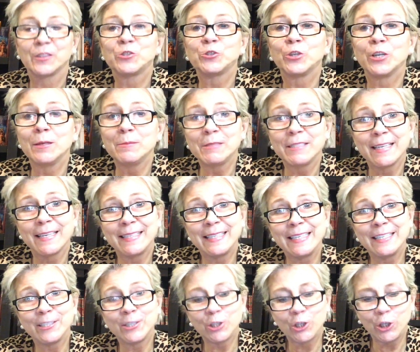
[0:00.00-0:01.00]
Trump says
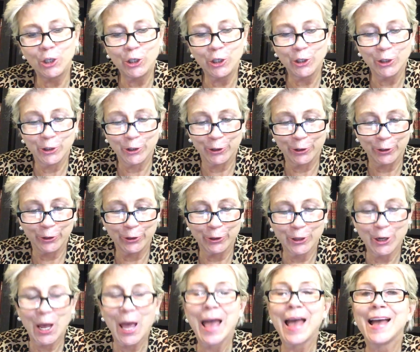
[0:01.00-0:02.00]
he's cured,
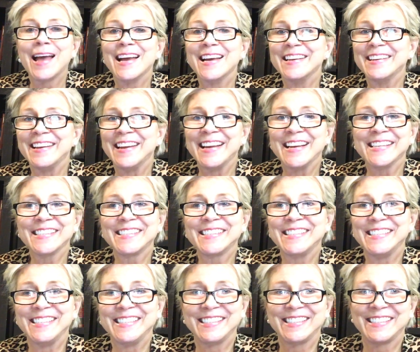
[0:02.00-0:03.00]
and
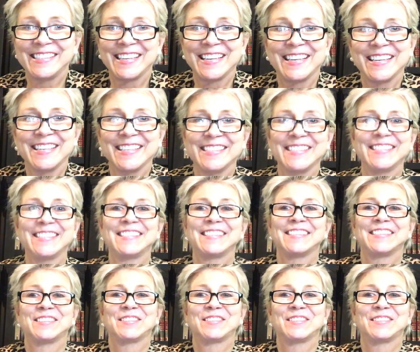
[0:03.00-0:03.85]
Nancy says